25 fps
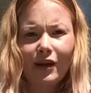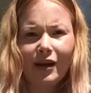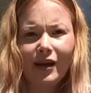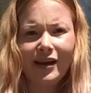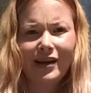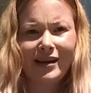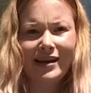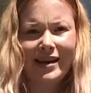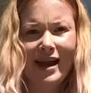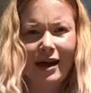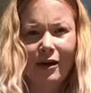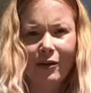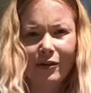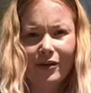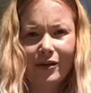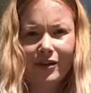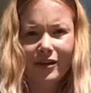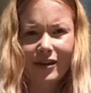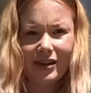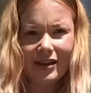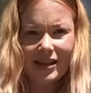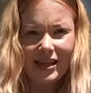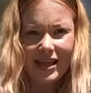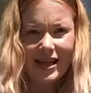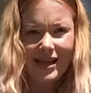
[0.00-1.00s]
Now,
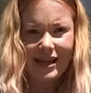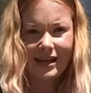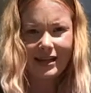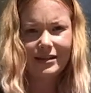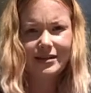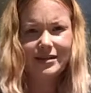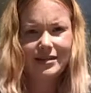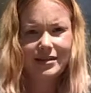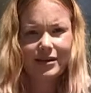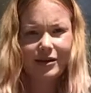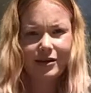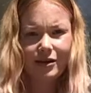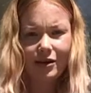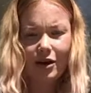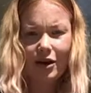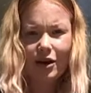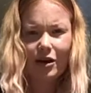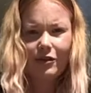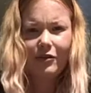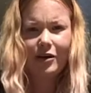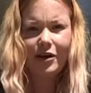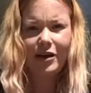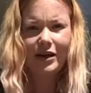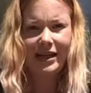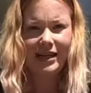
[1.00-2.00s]
these are
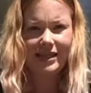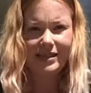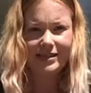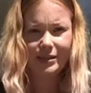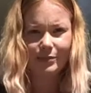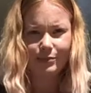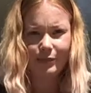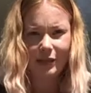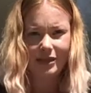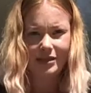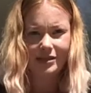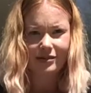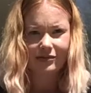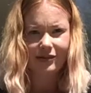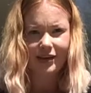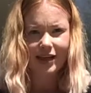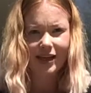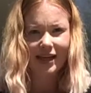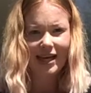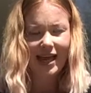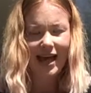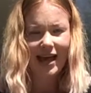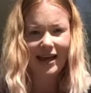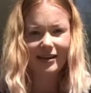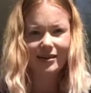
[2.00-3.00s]
our little butterfly
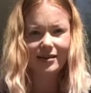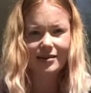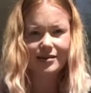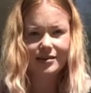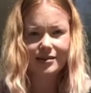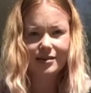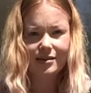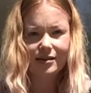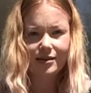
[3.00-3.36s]
legs.